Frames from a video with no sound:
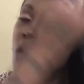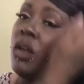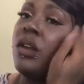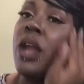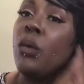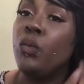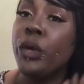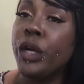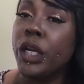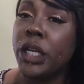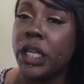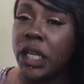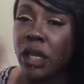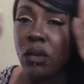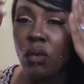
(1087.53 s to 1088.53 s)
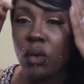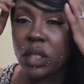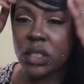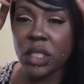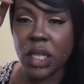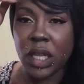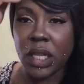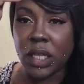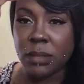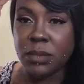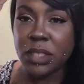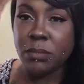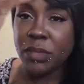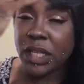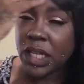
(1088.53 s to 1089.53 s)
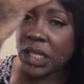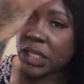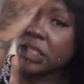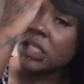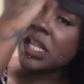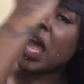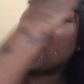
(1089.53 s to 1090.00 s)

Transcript: Now we're going to get on to the lips because